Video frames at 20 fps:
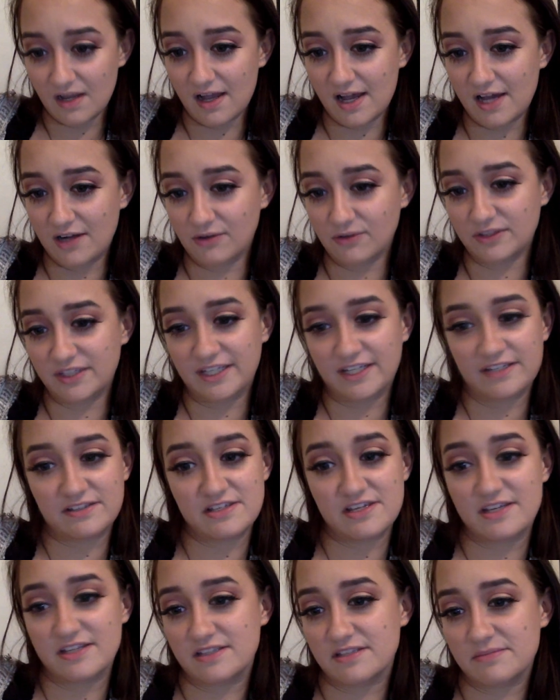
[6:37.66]
I don't think it,
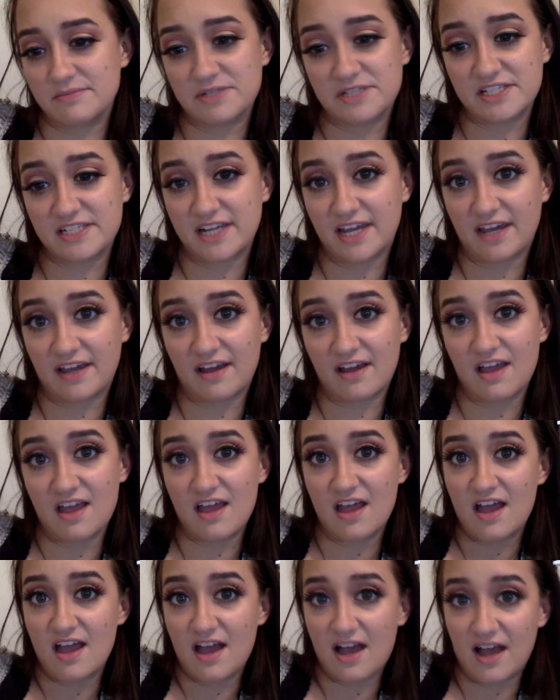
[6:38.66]
it's a mistake.
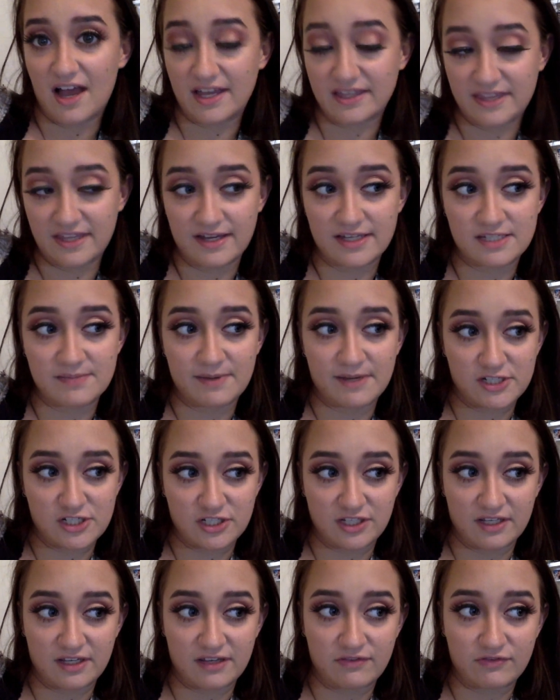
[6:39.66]
I think
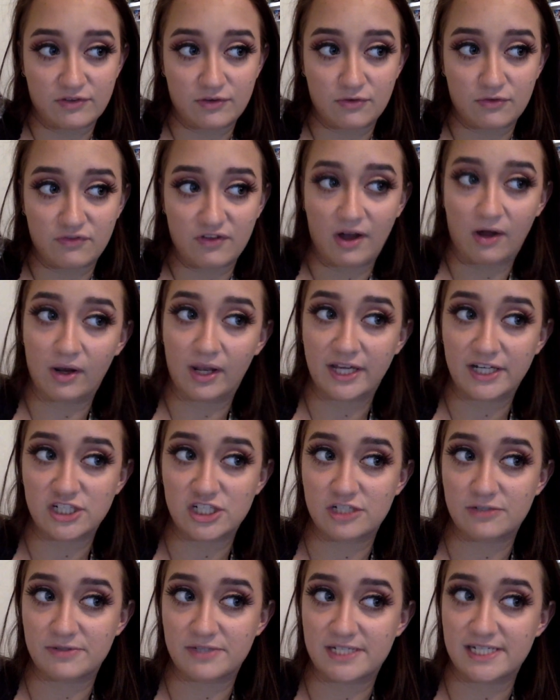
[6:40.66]
especially if you felt like
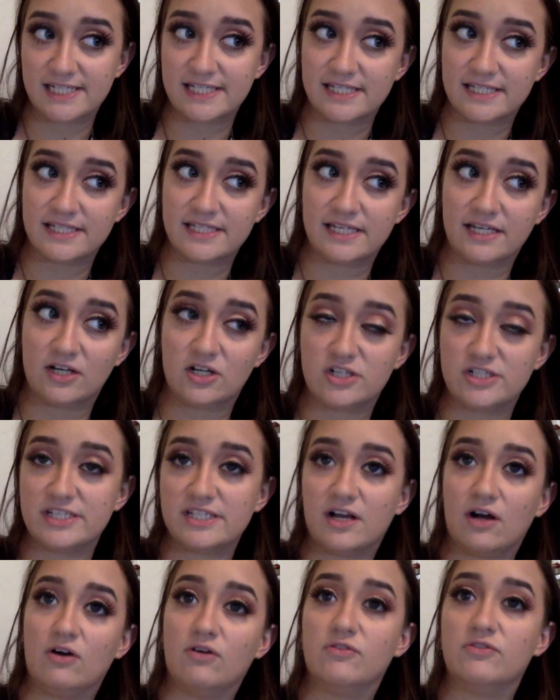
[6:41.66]
she was distancing
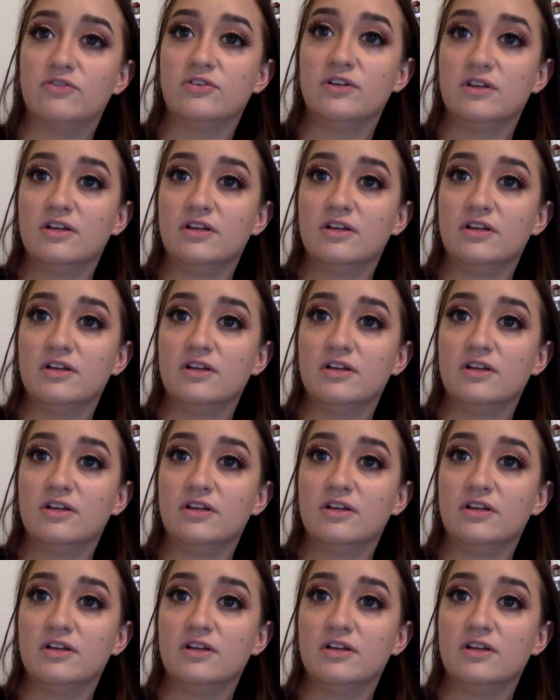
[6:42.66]
herself,